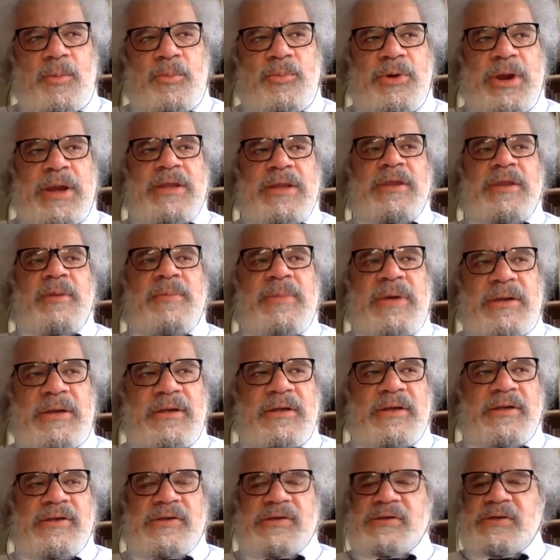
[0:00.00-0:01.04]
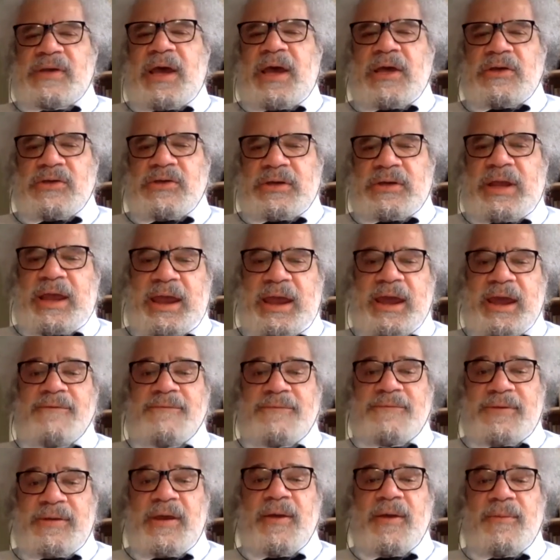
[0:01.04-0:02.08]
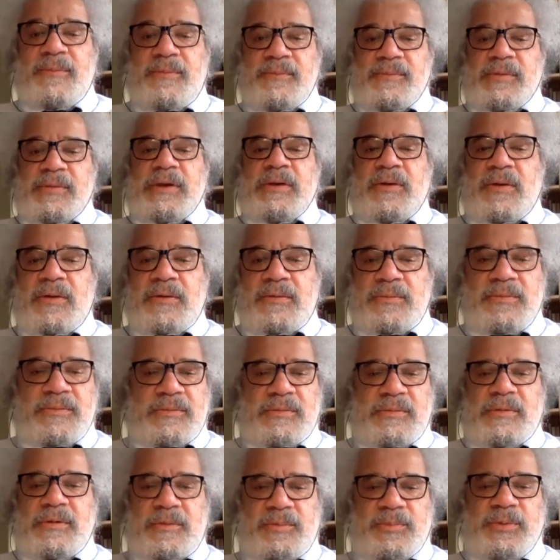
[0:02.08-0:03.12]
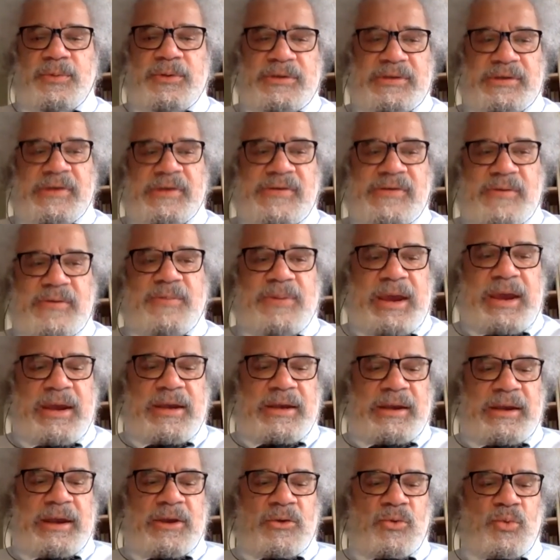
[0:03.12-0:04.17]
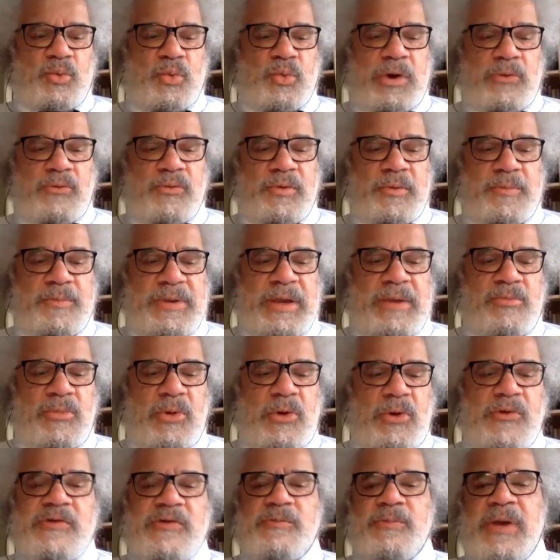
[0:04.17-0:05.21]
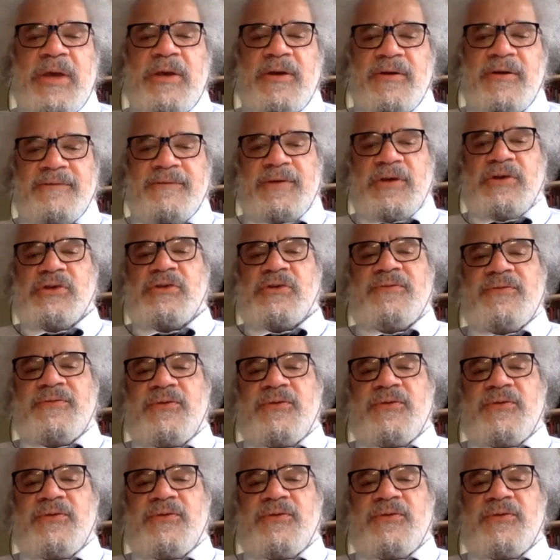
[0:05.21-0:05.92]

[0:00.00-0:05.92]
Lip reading: bring them into the discussion, have them, participate in what would be most beneficial